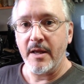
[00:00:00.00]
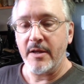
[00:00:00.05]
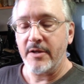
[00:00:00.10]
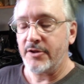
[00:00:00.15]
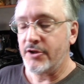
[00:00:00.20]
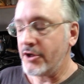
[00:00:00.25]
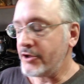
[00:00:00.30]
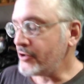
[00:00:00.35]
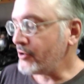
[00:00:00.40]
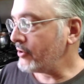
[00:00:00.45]

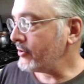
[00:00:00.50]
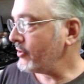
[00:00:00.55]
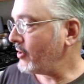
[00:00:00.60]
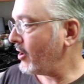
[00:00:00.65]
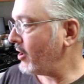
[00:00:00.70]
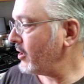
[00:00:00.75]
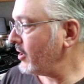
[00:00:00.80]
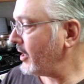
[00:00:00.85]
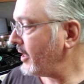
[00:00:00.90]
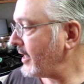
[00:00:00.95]

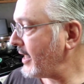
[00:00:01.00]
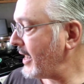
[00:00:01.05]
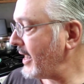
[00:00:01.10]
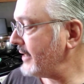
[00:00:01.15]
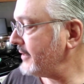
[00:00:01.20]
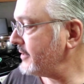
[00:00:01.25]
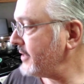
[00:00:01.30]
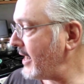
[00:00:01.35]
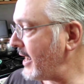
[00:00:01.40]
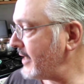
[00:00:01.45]

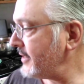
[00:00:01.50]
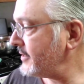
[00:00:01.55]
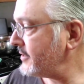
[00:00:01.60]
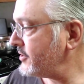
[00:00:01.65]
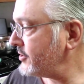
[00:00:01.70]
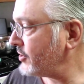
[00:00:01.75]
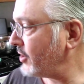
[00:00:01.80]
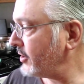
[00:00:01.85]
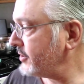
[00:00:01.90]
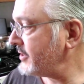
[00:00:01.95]

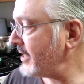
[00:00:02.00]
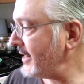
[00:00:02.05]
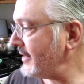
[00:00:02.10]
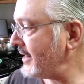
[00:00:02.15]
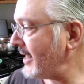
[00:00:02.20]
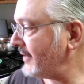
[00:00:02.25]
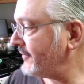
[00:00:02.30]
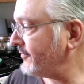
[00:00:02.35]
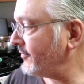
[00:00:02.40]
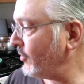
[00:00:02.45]
sautéed
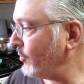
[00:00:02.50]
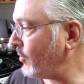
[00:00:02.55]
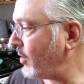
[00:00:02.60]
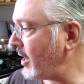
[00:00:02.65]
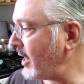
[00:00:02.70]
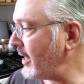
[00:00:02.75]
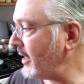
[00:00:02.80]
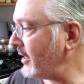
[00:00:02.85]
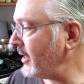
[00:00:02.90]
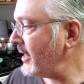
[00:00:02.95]
that for a
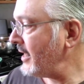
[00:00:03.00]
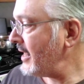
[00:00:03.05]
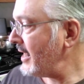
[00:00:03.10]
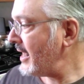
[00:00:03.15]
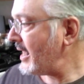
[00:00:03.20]
while.